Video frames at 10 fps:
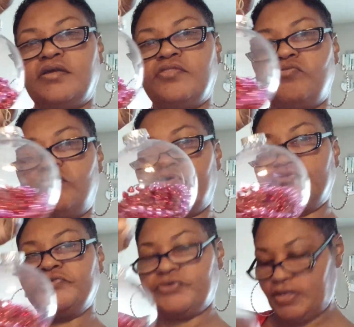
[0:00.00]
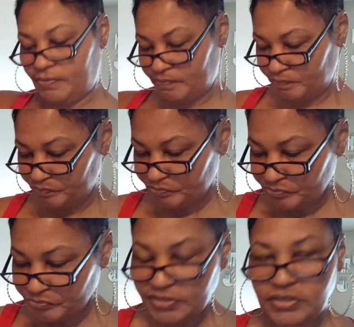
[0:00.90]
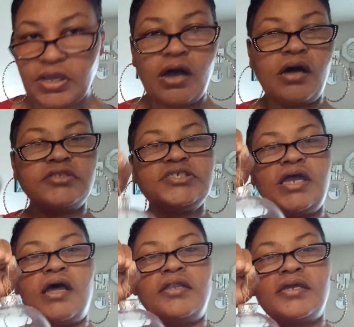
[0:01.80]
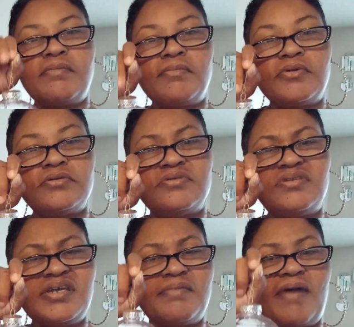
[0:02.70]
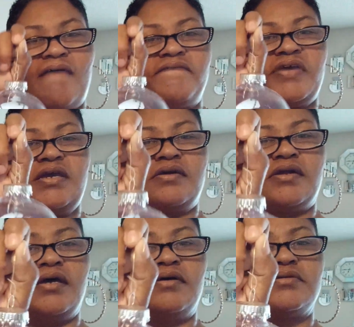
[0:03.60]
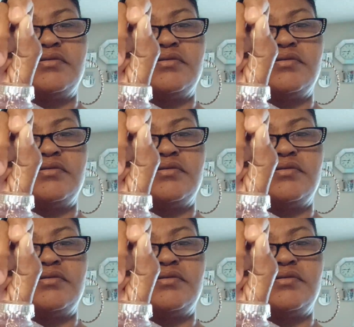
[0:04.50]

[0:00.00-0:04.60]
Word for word: threw them on a tree. Y'all, child, look at my, look at my fingernails.